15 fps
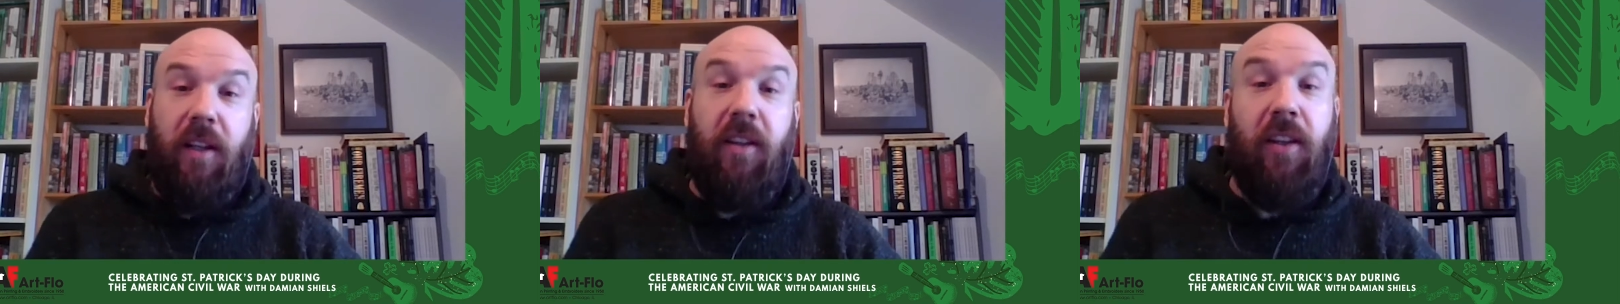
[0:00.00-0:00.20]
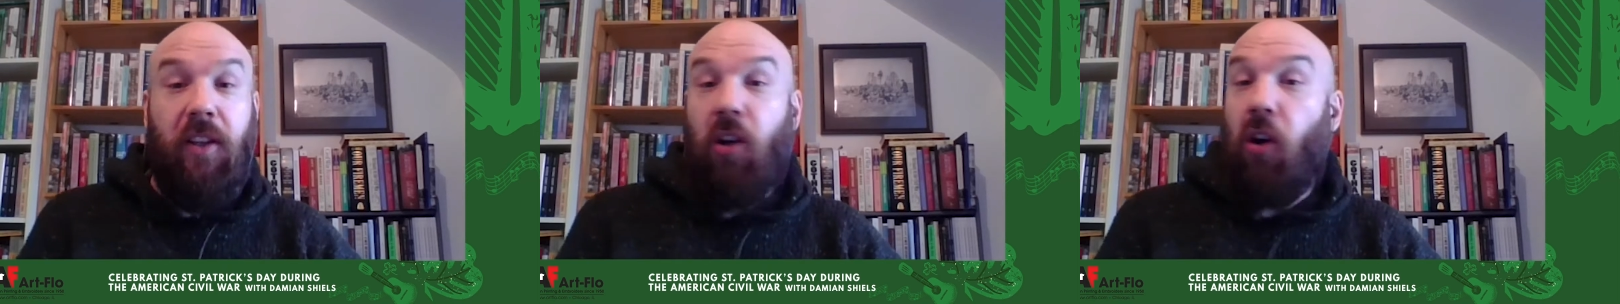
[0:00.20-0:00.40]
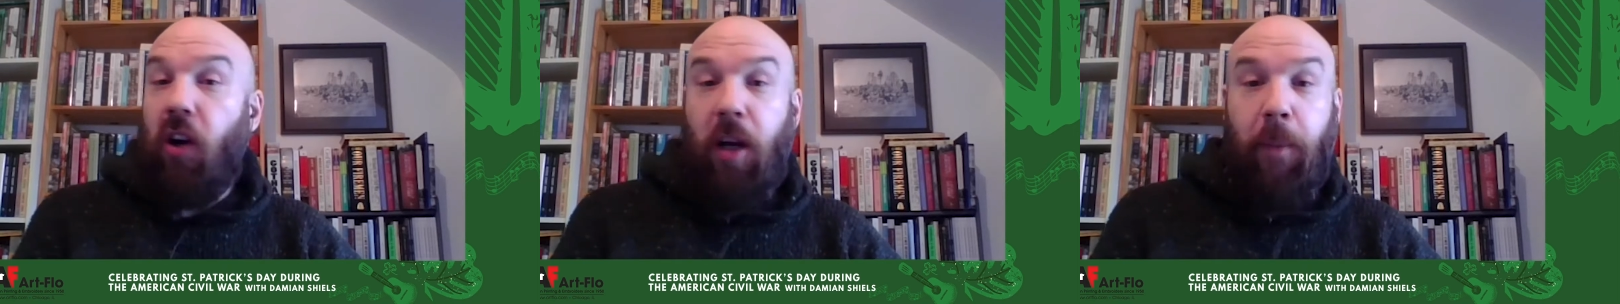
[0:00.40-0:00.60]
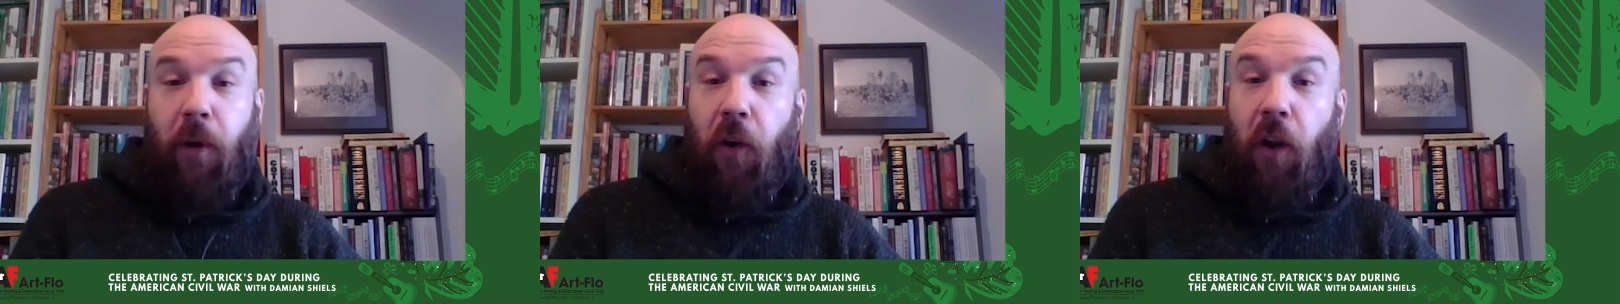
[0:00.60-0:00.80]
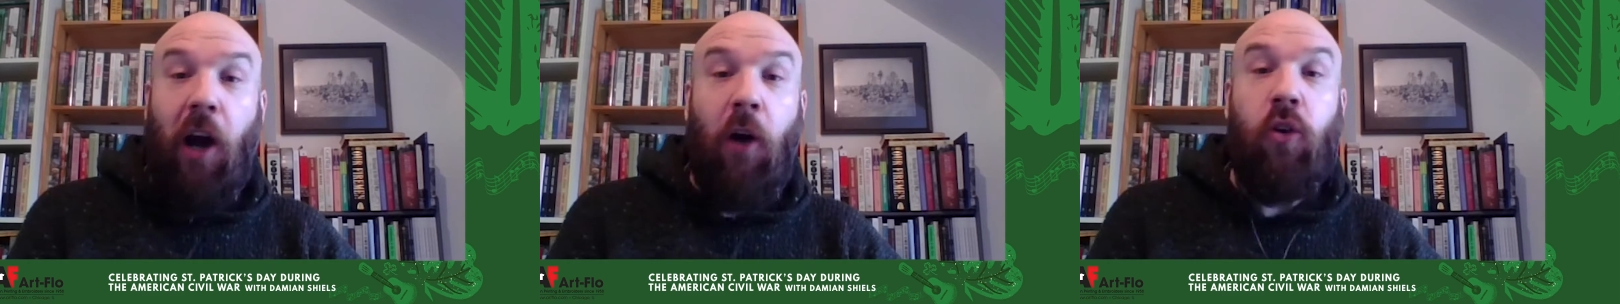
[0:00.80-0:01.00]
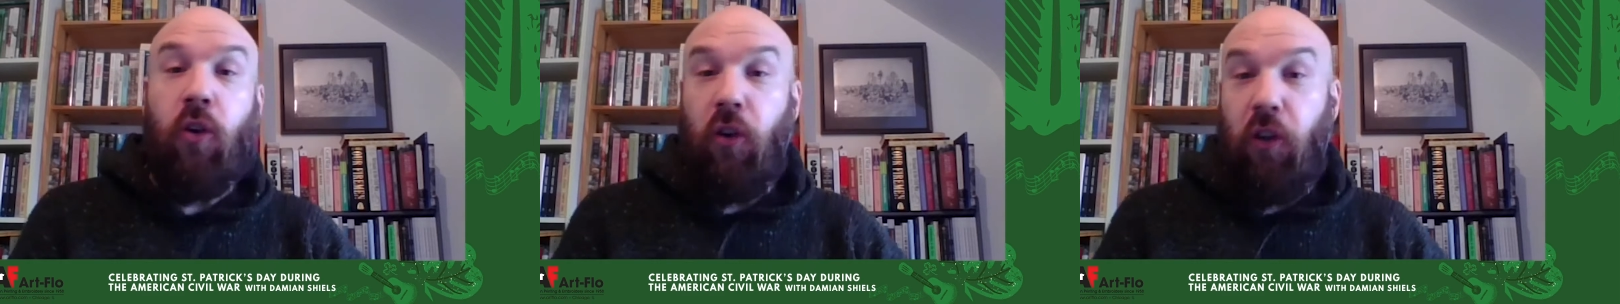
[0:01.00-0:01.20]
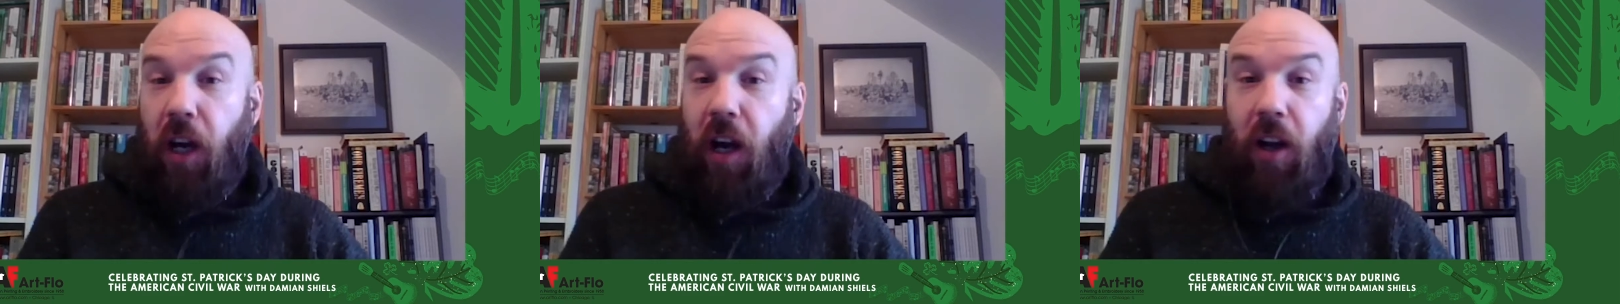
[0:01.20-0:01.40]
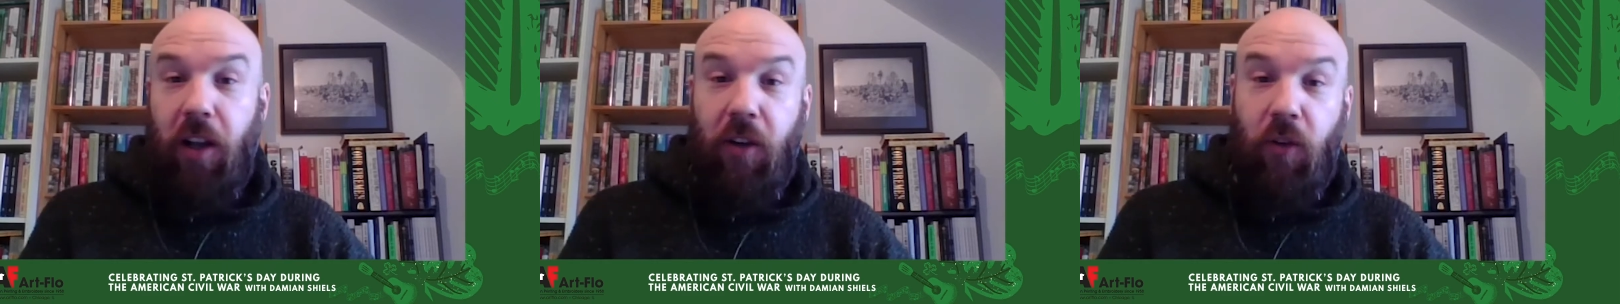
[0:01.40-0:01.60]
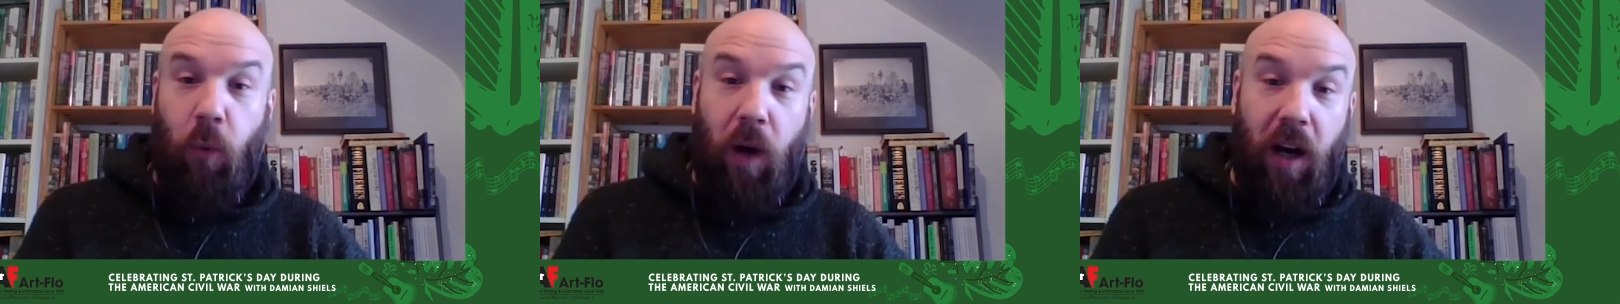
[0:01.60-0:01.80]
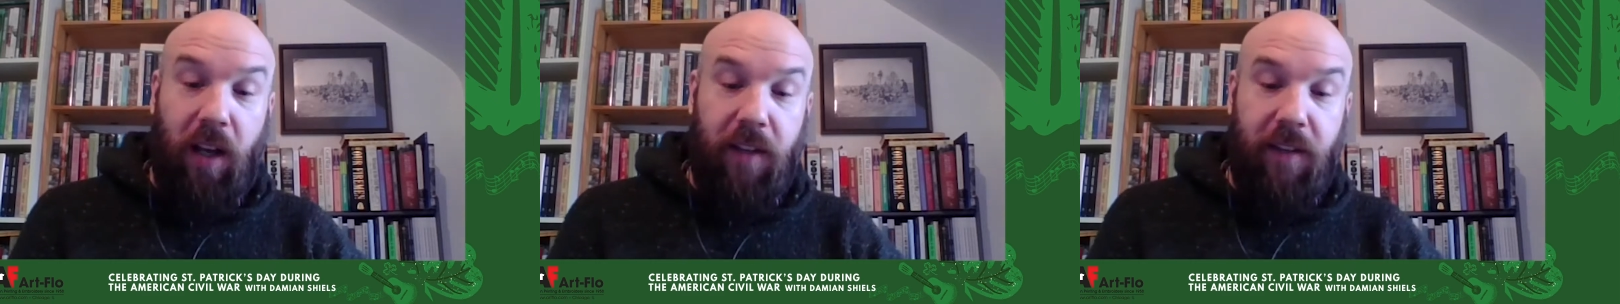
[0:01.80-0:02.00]
to talk about how good Ireland
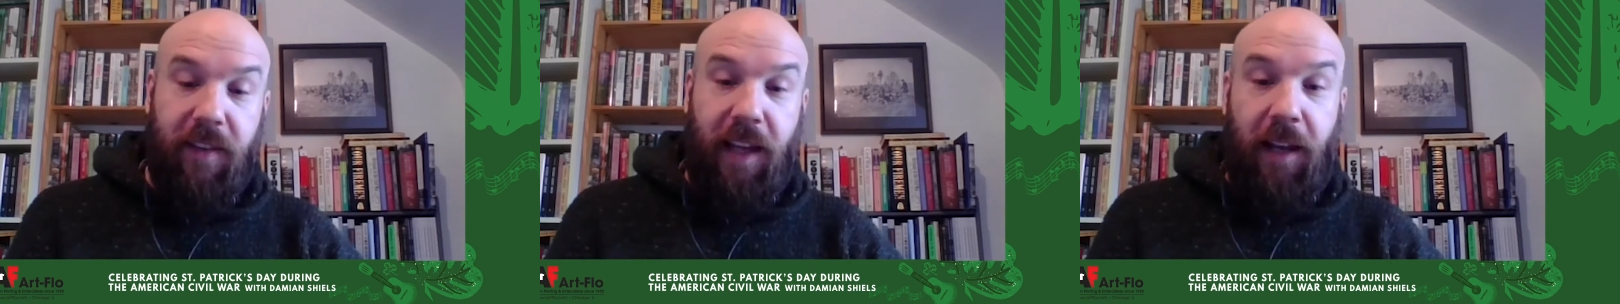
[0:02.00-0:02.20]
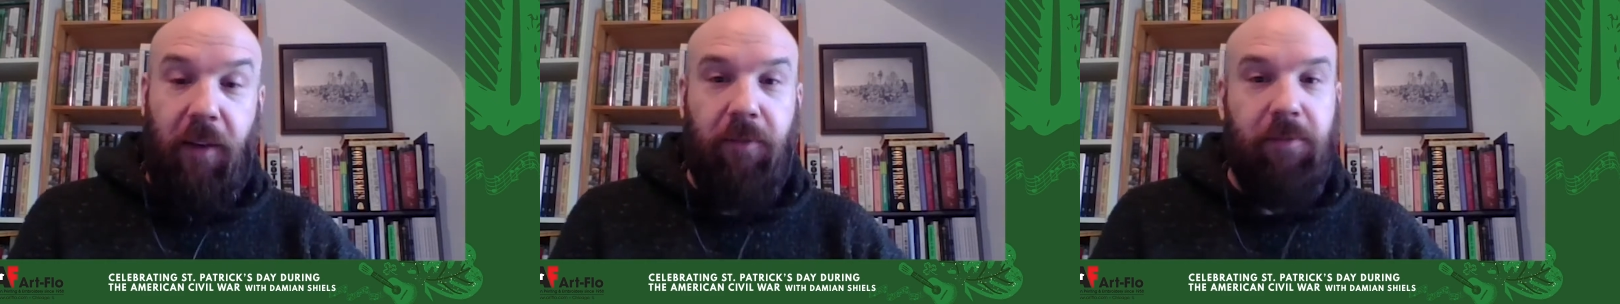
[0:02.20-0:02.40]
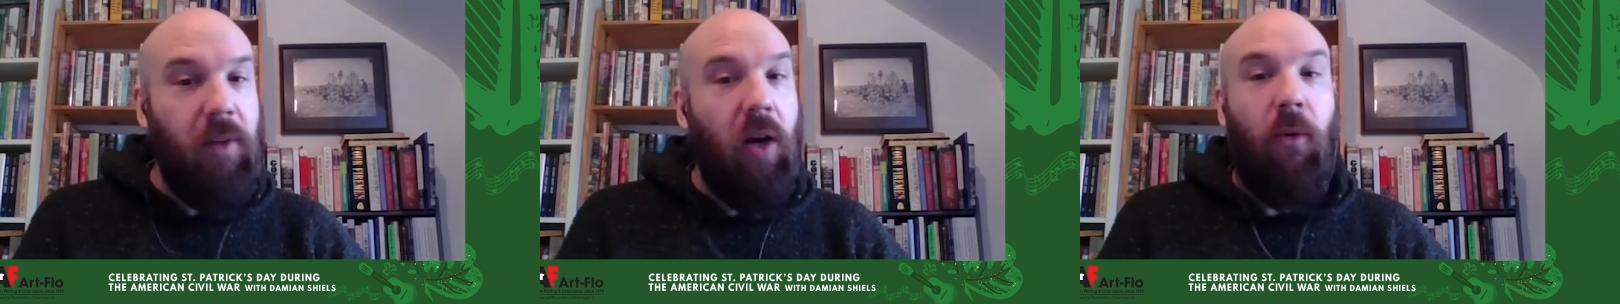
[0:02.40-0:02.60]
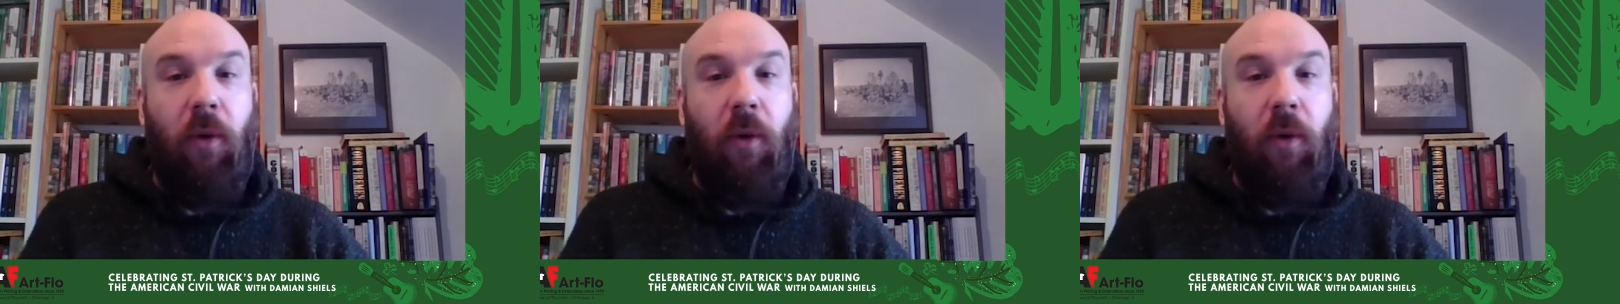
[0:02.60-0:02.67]
was and